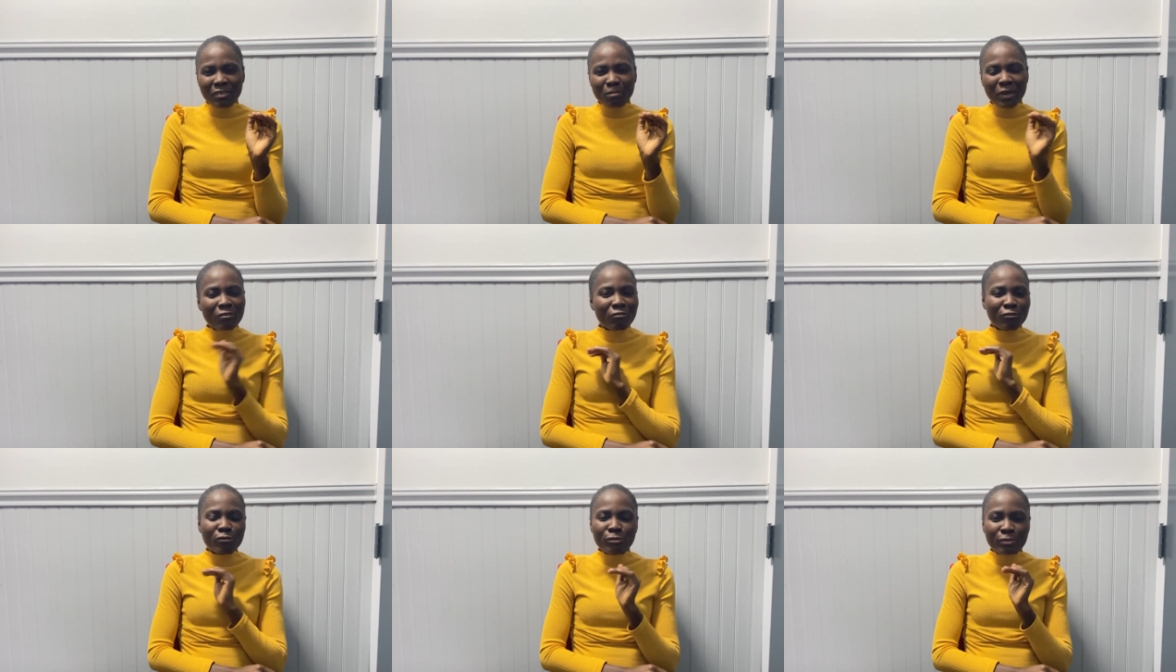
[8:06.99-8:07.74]
my
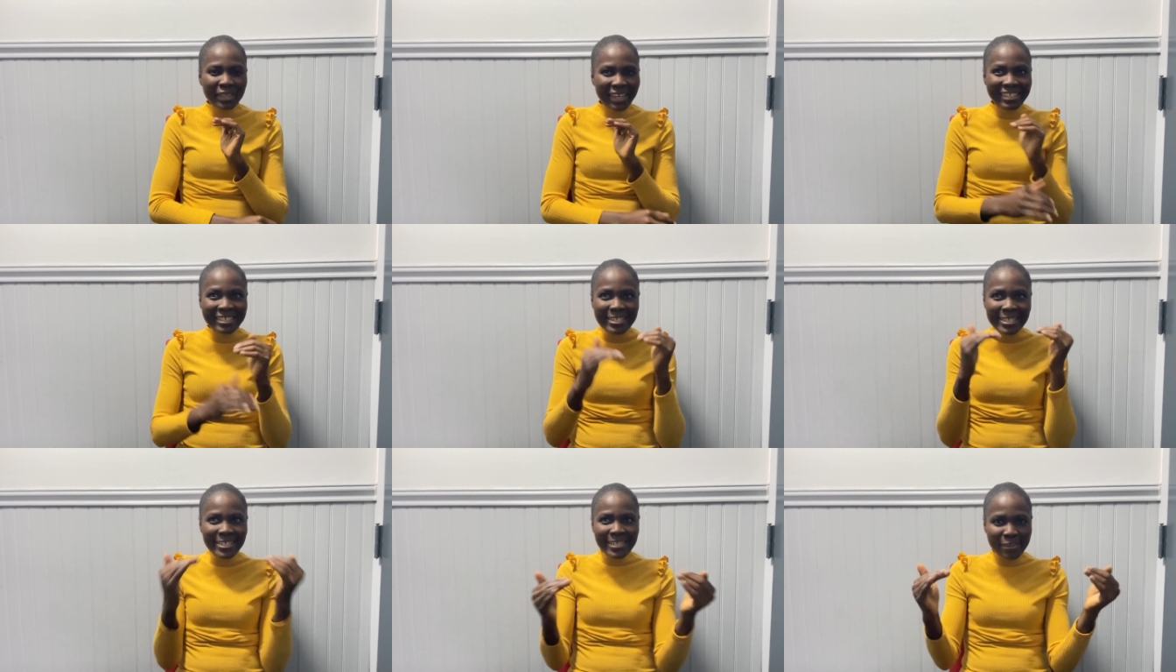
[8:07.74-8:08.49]
full, I
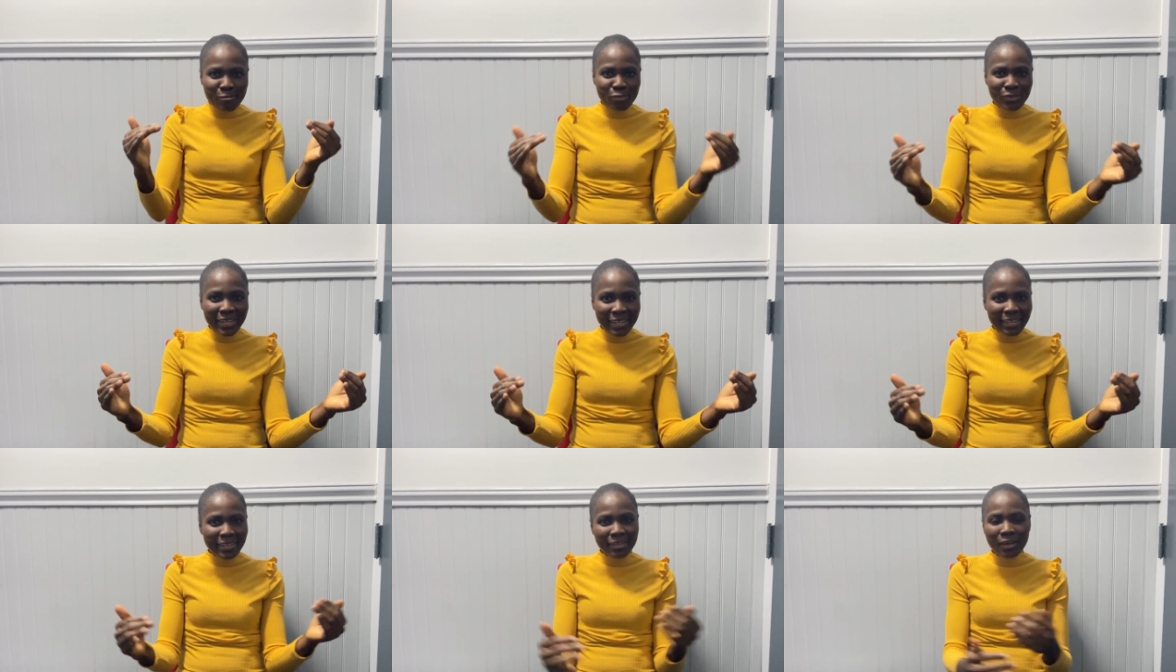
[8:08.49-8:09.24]
need a
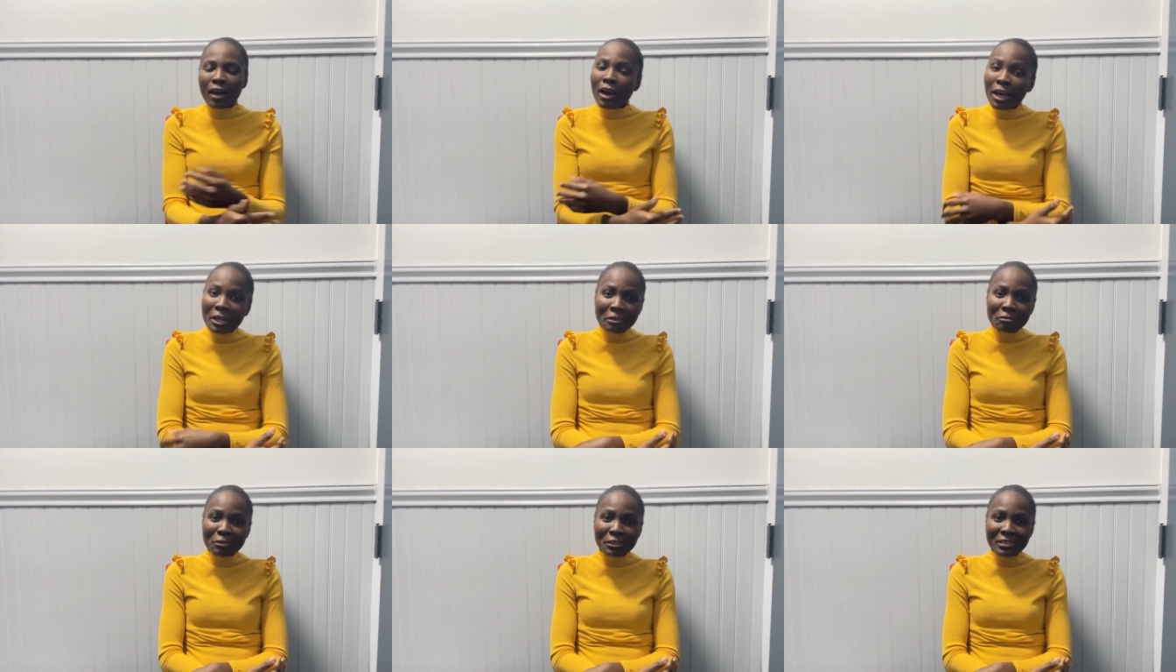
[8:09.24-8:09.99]
break. I
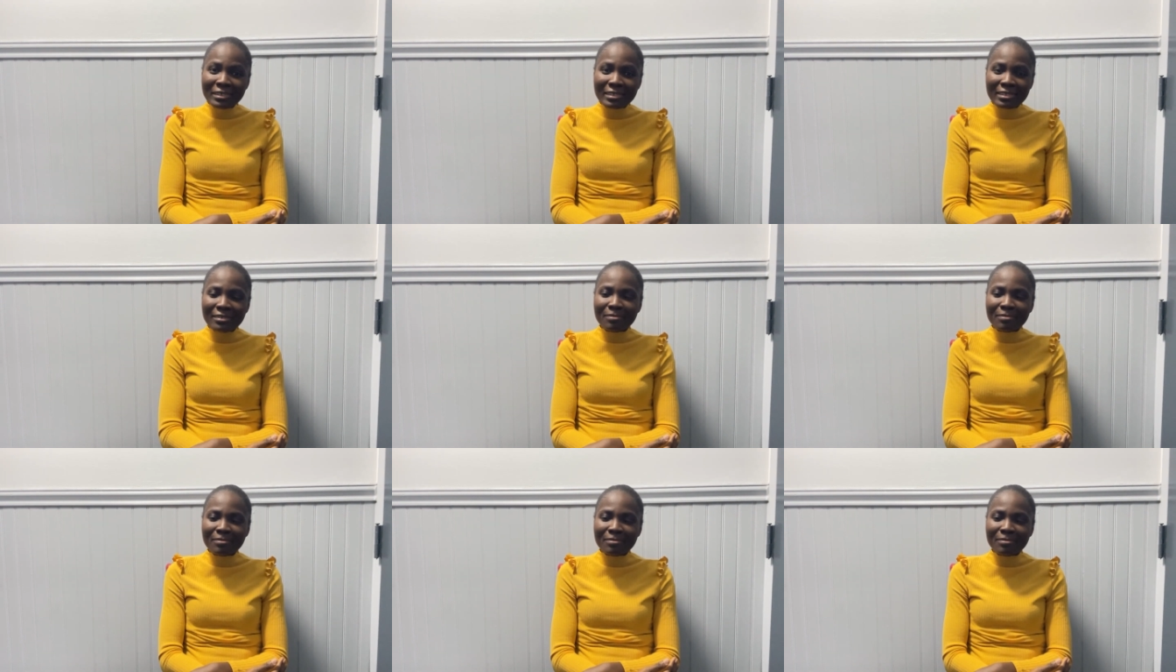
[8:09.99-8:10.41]
go for it.